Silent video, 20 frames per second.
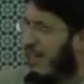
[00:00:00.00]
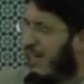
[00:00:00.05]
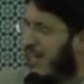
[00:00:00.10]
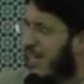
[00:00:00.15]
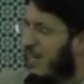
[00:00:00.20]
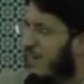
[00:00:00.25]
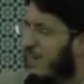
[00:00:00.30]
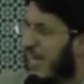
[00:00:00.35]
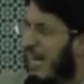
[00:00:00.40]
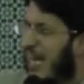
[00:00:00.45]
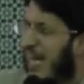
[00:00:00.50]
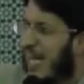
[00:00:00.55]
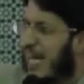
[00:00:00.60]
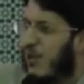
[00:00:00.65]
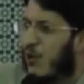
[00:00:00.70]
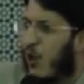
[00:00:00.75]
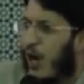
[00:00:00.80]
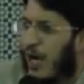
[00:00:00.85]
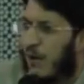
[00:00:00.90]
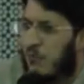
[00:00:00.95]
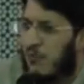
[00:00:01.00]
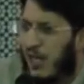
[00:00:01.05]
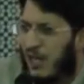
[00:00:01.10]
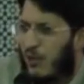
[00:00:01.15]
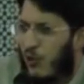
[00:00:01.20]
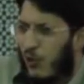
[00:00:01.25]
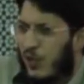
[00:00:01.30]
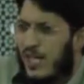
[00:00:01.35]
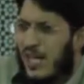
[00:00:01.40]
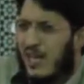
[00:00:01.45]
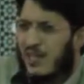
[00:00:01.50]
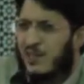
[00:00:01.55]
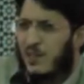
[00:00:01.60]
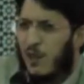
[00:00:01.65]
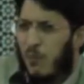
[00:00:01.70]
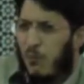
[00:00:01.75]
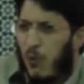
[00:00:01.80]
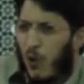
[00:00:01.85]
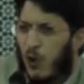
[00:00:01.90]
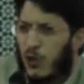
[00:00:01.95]
He's telling you, I'm not only a
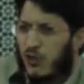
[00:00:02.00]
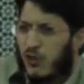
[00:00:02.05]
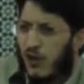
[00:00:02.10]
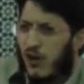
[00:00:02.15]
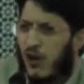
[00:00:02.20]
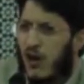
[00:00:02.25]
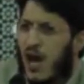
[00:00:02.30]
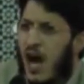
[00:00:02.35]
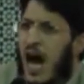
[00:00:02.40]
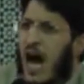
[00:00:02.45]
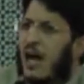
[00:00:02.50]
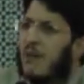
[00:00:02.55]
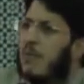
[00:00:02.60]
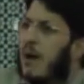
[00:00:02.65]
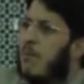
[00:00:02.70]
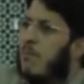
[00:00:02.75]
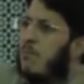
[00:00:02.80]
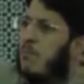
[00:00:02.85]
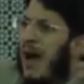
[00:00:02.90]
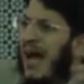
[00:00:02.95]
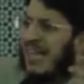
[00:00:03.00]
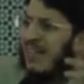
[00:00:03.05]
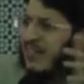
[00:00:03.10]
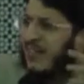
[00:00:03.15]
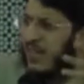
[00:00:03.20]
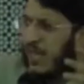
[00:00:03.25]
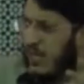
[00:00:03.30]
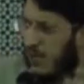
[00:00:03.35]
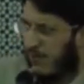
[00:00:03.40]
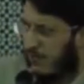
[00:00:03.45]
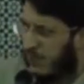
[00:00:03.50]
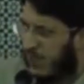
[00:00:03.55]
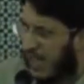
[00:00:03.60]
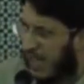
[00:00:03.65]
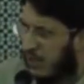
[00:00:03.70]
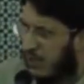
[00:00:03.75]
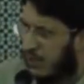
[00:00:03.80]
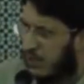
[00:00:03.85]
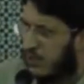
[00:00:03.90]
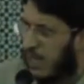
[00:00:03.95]
supporter, I'm a bastion of
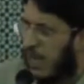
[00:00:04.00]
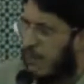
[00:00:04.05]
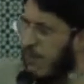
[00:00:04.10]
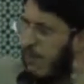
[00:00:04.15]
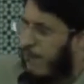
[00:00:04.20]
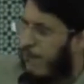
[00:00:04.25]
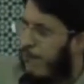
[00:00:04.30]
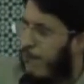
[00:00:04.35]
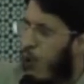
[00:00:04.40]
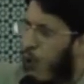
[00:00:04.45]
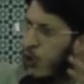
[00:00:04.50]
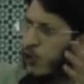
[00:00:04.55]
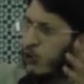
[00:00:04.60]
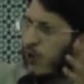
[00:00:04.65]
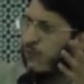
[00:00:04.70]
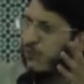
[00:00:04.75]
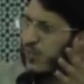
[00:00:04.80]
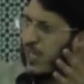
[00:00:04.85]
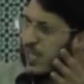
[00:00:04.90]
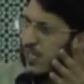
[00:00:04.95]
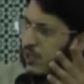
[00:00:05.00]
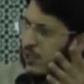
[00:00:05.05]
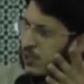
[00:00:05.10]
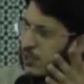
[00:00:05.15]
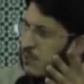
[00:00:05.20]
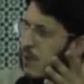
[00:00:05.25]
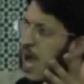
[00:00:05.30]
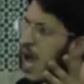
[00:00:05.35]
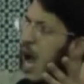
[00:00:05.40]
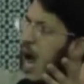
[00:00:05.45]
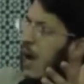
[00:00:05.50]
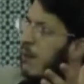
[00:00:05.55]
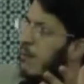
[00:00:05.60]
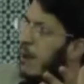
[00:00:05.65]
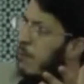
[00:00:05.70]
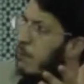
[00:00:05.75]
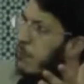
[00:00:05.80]
secularism. I'm a fort of secularism. I'm a